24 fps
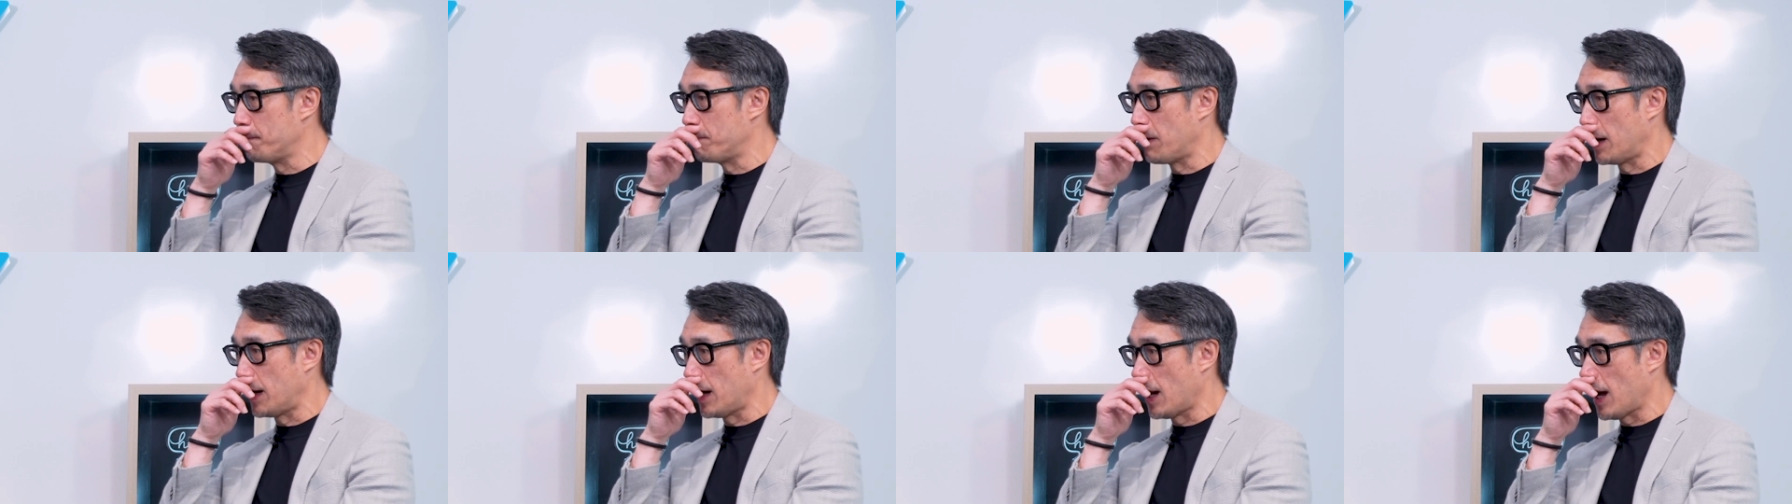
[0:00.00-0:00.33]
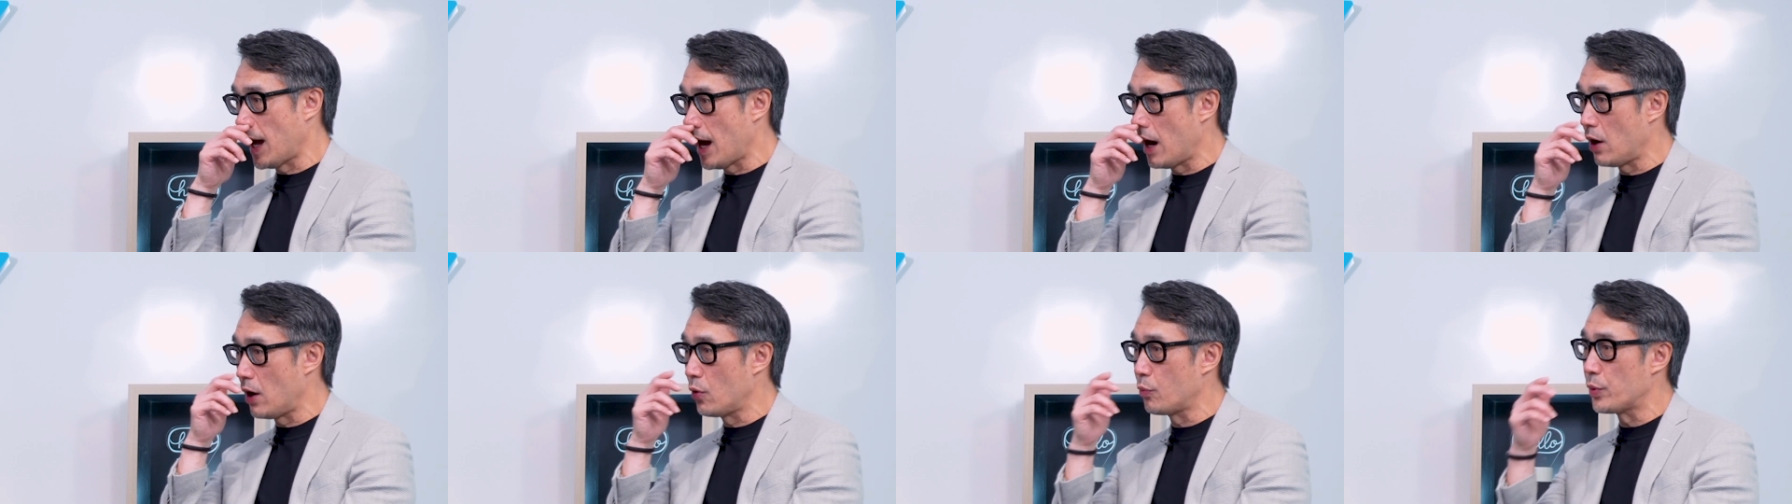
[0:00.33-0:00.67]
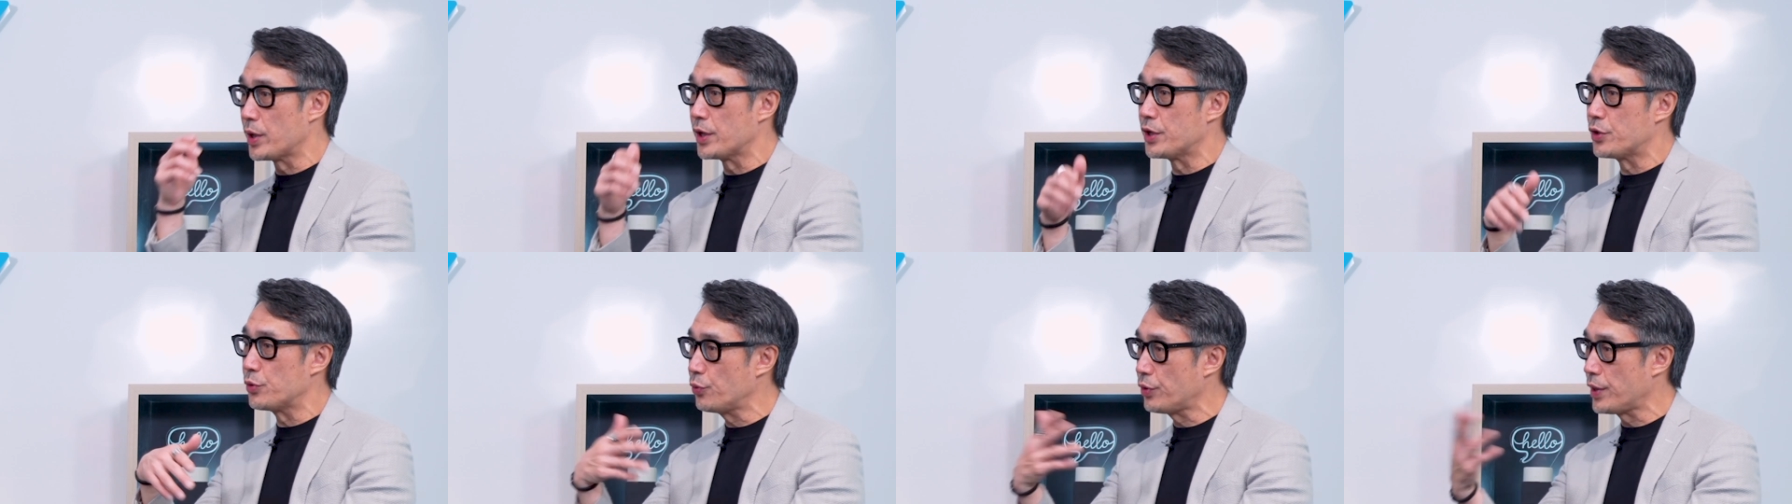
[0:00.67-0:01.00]
But how we
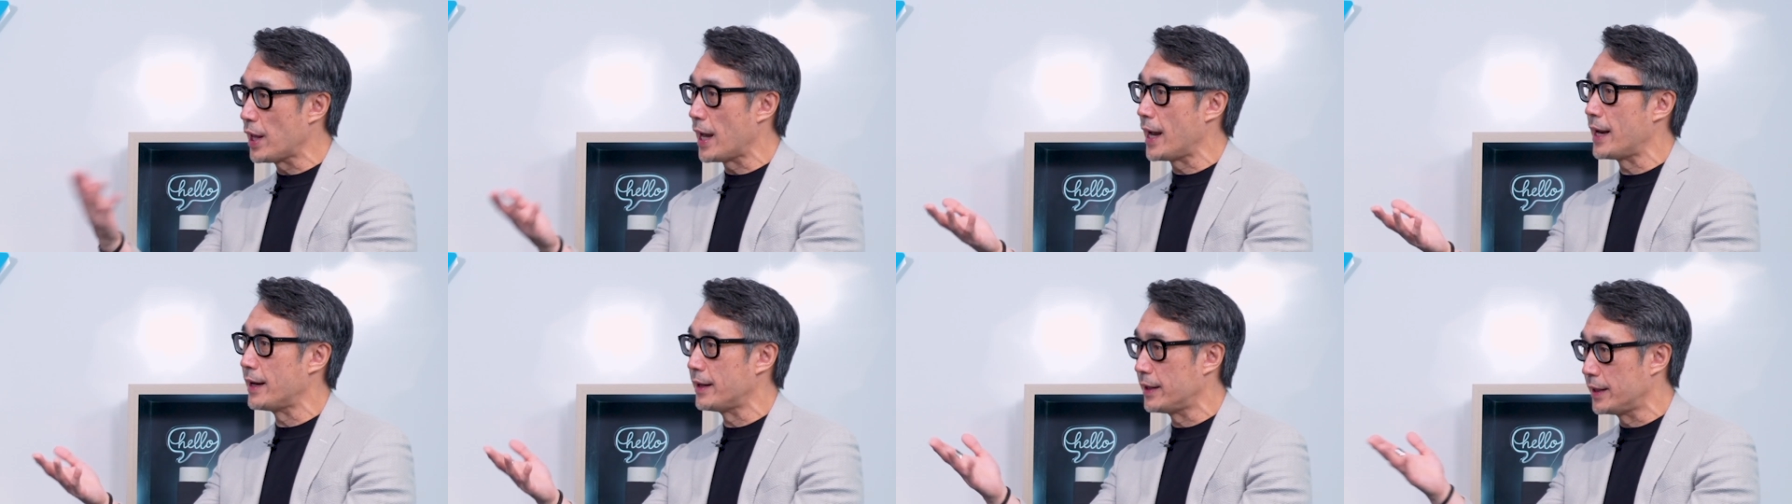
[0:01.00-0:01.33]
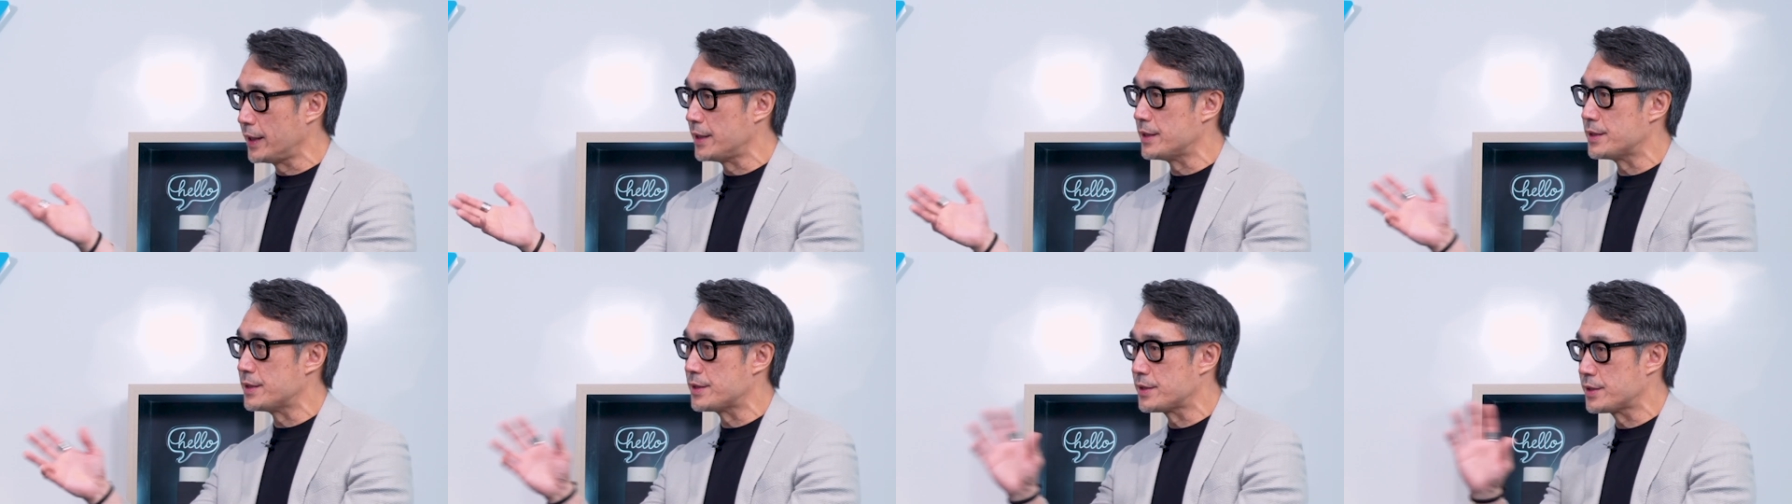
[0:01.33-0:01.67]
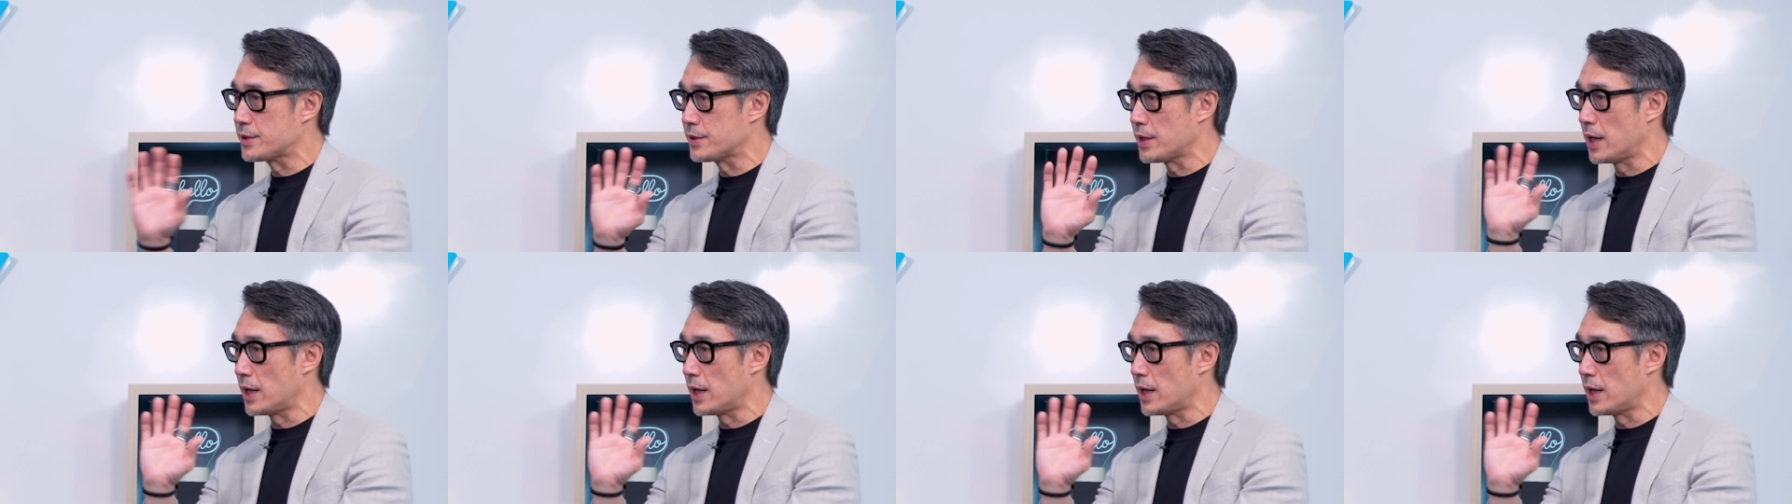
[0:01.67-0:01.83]
do that is